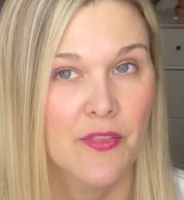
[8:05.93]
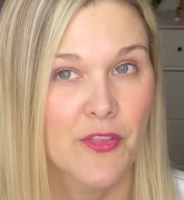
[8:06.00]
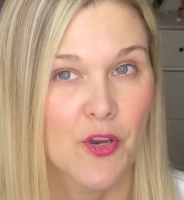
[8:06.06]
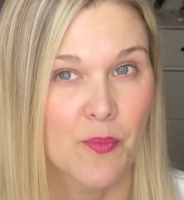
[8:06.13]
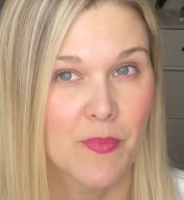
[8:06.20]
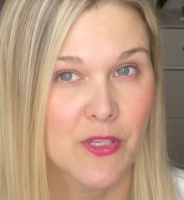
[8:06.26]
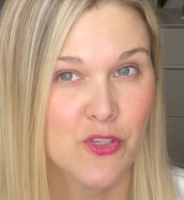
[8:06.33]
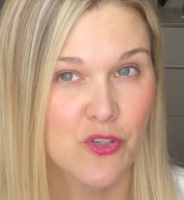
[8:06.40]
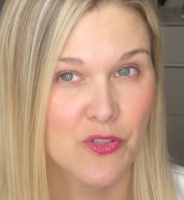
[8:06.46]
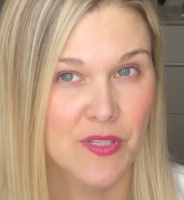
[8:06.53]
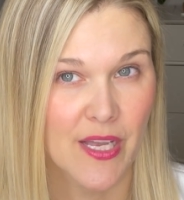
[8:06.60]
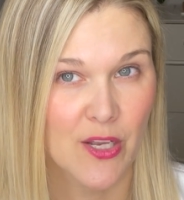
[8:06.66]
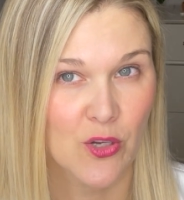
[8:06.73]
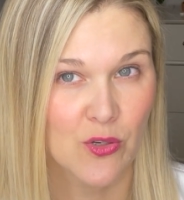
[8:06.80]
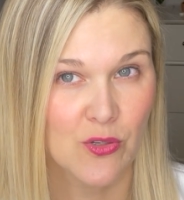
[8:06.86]
Their menstrual
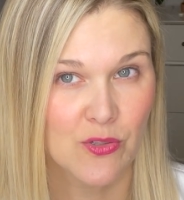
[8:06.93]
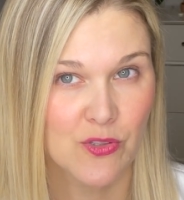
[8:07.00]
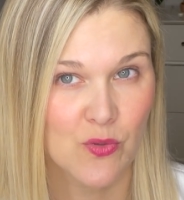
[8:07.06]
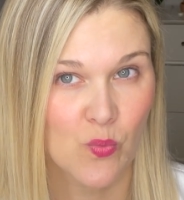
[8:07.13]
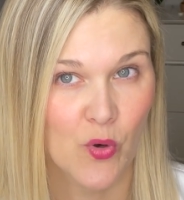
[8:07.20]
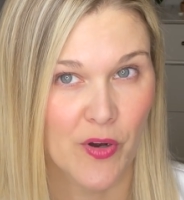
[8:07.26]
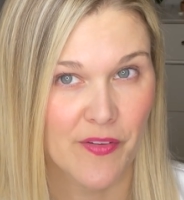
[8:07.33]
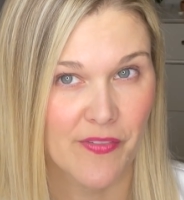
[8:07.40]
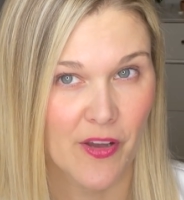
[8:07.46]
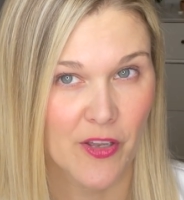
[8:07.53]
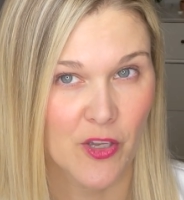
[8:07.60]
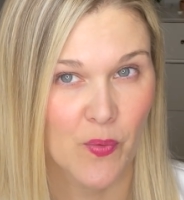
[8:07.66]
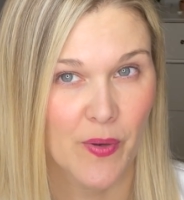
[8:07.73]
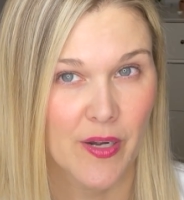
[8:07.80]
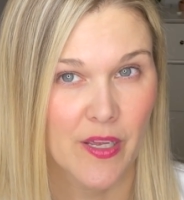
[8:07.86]
cycles were
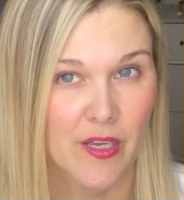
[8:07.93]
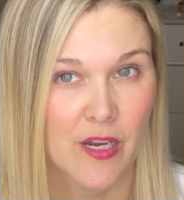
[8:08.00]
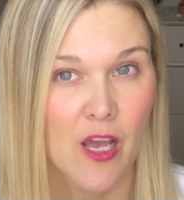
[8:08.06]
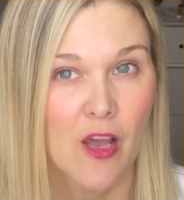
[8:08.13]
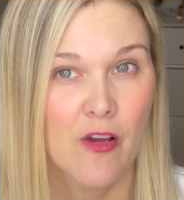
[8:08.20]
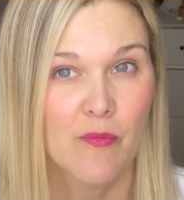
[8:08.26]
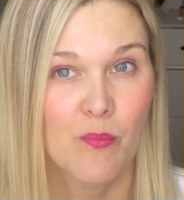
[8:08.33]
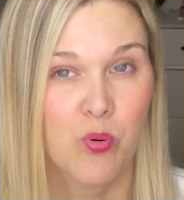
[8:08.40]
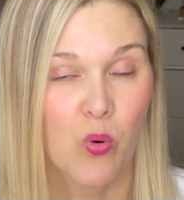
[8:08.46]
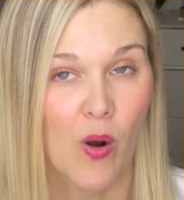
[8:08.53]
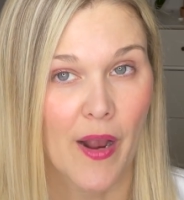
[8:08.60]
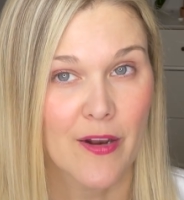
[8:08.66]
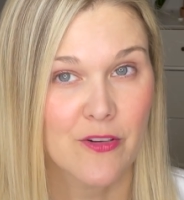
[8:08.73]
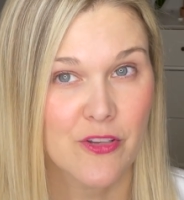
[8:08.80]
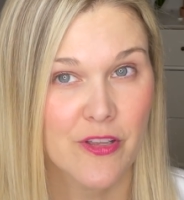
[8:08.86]
evaluated
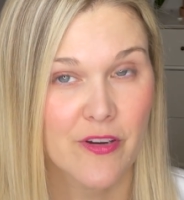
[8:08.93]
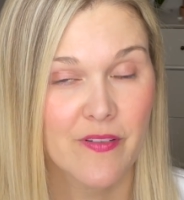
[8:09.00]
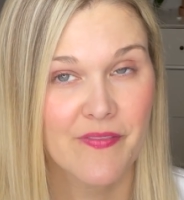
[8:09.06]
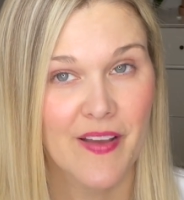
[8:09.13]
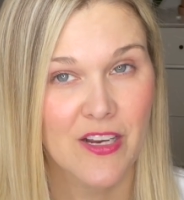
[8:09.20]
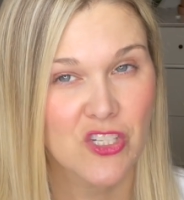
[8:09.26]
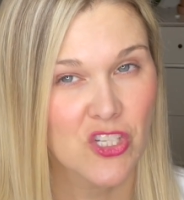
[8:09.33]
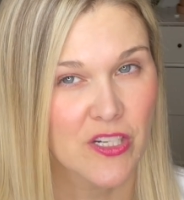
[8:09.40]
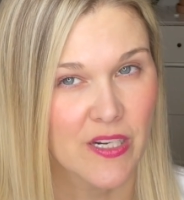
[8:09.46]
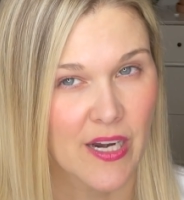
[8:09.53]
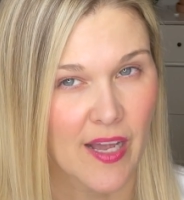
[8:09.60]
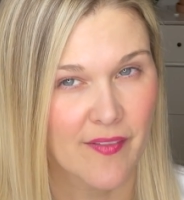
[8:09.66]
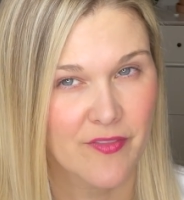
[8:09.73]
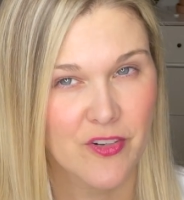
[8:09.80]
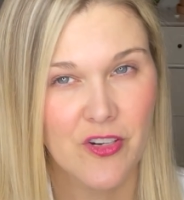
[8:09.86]
prior to their infection and
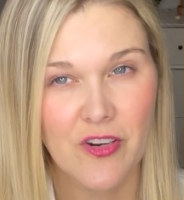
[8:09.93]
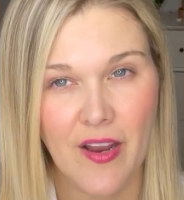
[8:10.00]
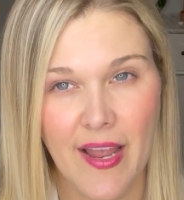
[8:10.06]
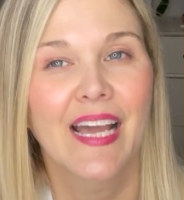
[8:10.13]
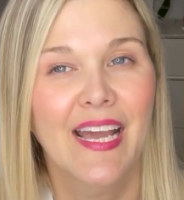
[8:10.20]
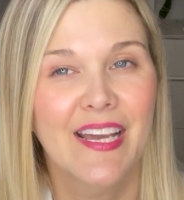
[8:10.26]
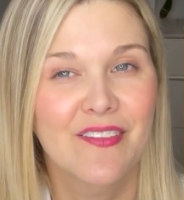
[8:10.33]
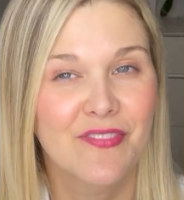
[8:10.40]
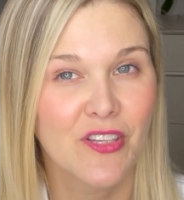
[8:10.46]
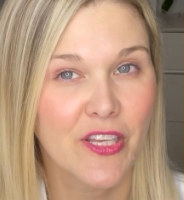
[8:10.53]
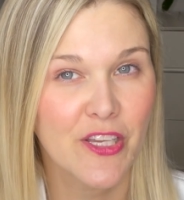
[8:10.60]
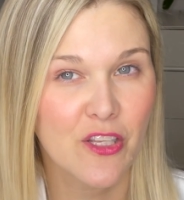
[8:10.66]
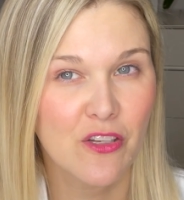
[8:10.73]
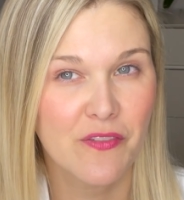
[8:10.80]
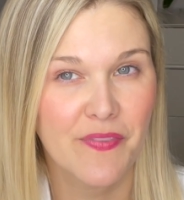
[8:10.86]
after, and
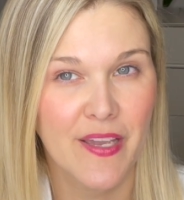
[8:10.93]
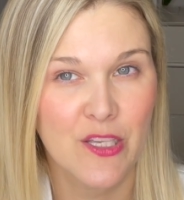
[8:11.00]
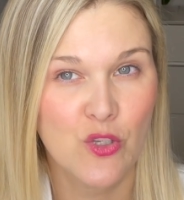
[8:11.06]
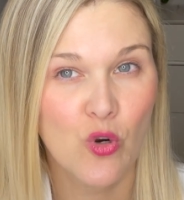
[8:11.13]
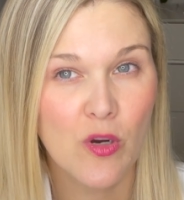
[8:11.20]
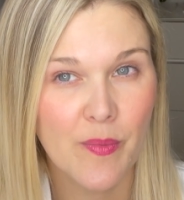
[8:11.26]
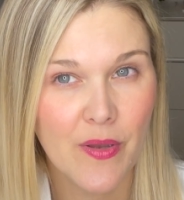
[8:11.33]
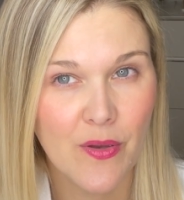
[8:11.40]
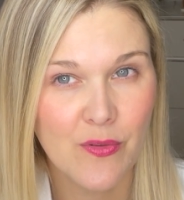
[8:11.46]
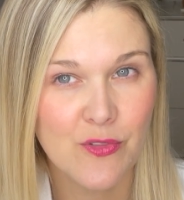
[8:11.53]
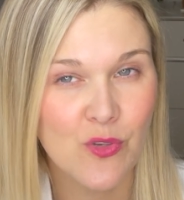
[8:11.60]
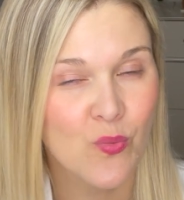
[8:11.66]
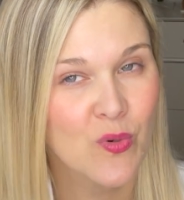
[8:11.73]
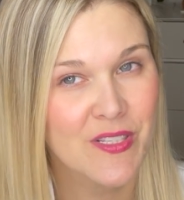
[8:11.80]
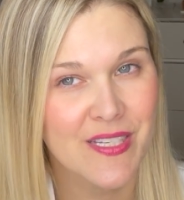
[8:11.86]
follicular phase hormones
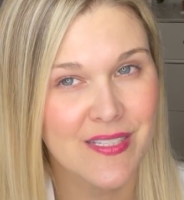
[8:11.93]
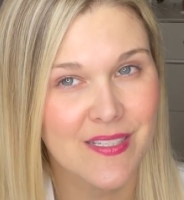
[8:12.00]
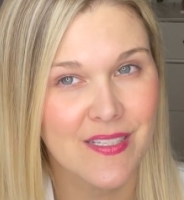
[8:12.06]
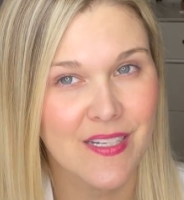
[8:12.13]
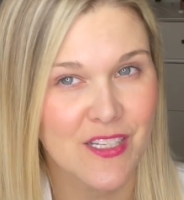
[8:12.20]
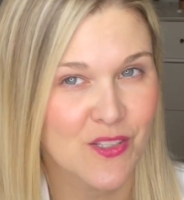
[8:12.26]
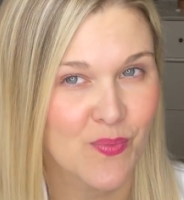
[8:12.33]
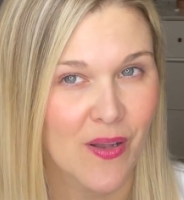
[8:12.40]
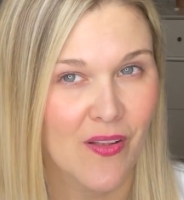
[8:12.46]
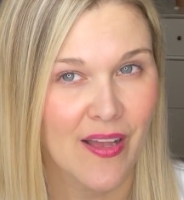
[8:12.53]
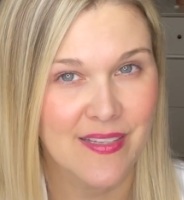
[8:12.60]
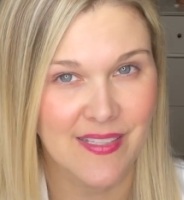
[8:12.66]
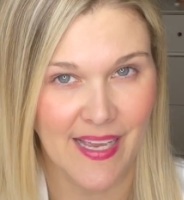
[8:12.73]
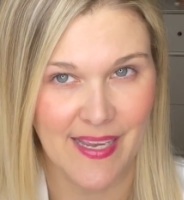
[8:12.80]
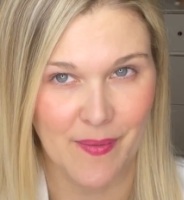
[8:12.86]
were tested as well
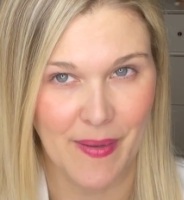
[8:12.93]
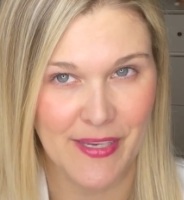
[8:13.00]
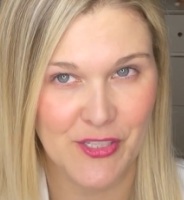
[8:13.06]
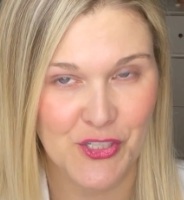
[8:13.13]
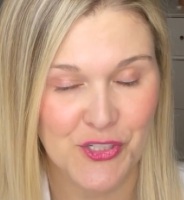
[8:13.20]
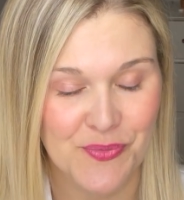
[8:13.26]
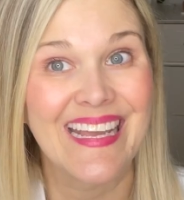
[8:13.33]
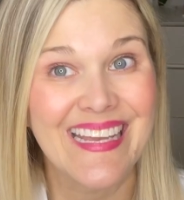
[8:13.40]
as A M H.